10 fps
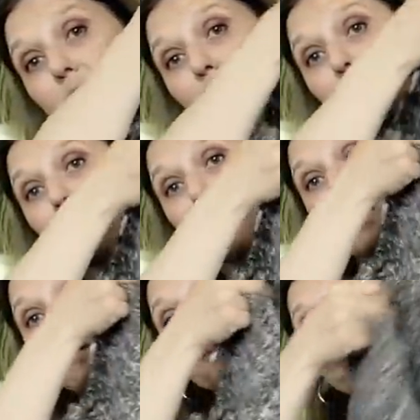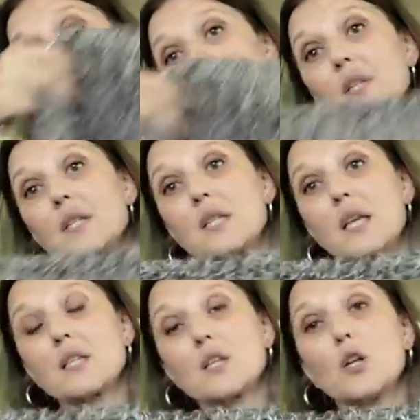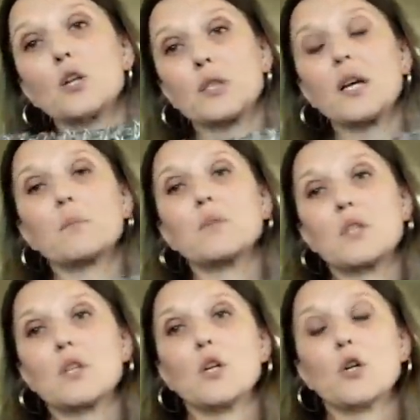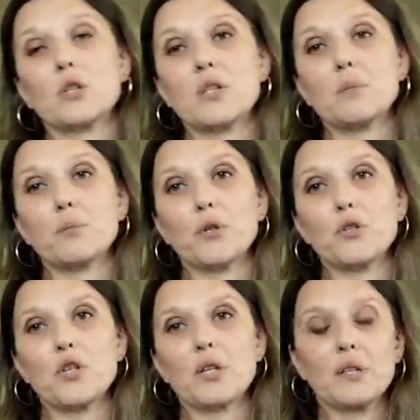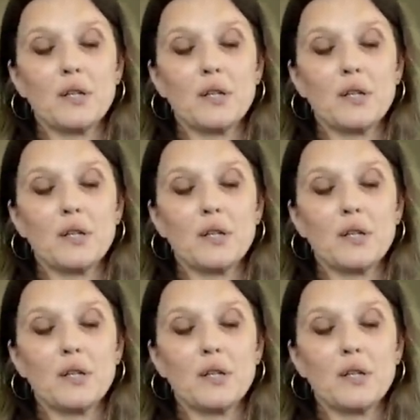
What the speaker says: takes a long time. It's a long-term project.